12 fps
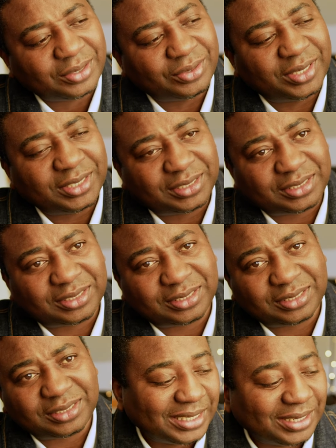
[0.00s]

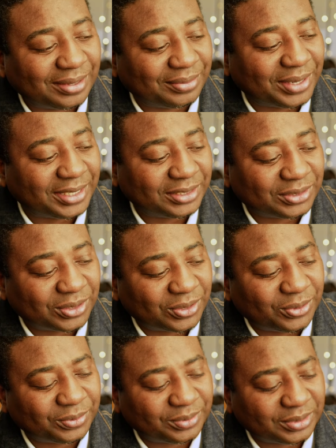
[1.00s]
this ready to go.